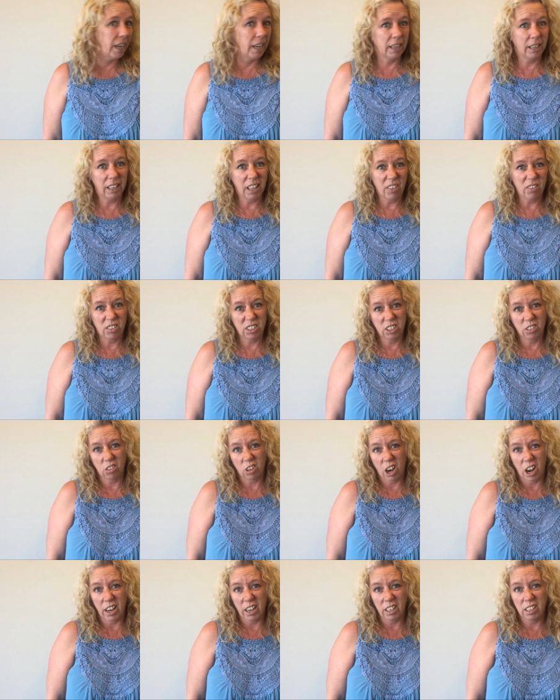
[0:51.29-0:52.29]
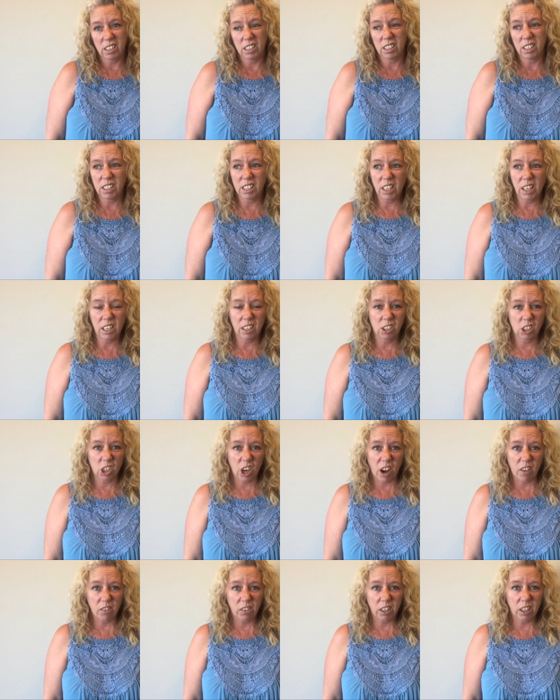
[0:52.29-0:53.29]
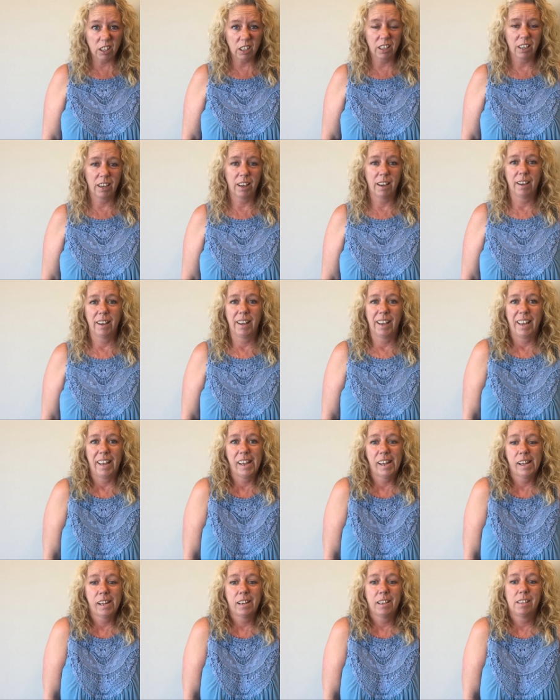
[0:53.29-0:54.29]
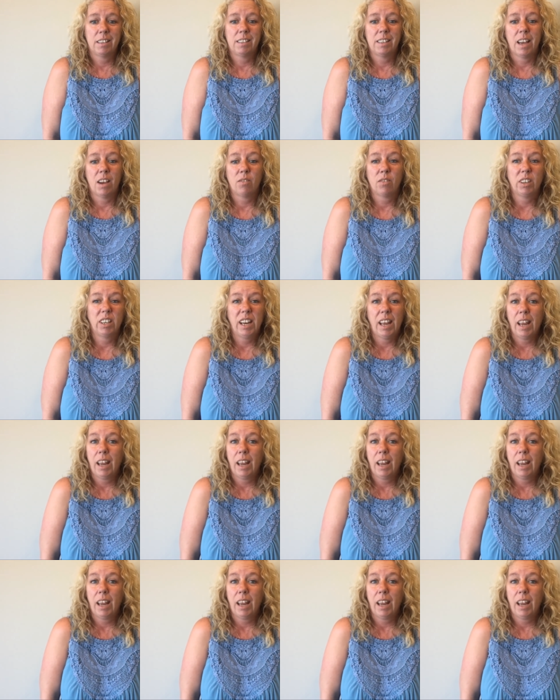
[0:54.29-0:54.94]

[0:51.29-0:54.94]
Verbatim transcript: head left and right to see in traffic. And every